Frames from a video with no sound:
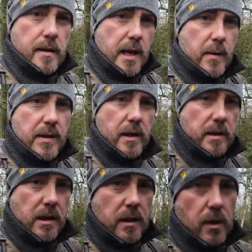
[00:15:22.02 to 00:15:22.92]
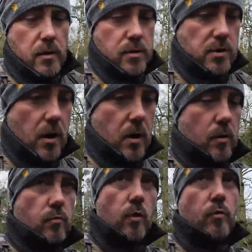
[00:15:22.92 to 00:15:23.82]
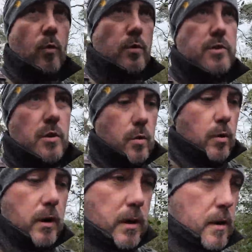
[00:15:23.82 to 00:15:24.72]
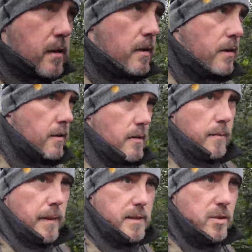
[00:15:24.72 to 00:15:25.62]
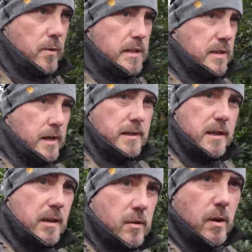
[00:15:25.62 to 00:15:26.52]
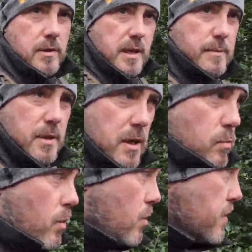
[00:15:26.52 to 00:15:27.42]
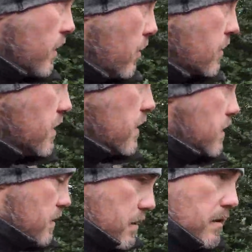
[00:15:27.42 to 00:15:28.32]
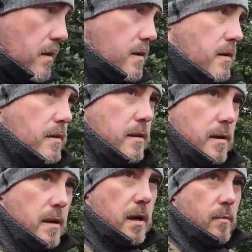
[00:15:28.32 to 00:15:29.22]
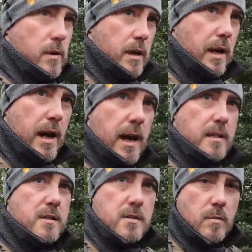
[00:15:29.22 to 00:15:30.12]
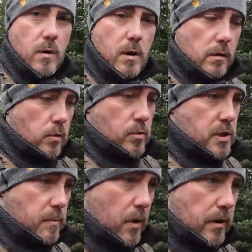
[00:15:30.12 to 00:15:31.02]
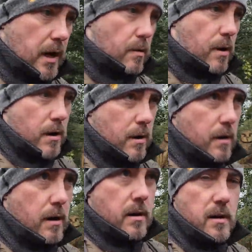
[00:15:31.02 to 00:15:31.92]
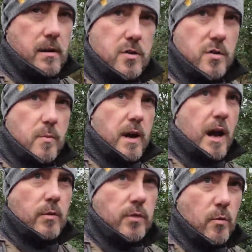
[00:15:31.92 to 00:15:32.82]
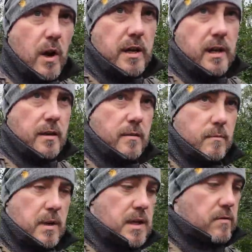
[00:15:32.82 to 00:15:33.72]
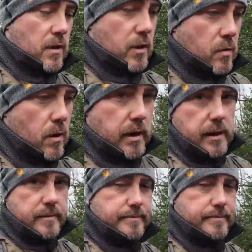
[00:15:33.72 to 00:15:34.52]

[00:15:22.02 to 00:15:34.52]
Anyway, that concludes our rough wood tour. It's always nice here, although it's absolutely waterlogged. And we're going to head to our lunch spot now, somewhere out the way, peaceful and quiet.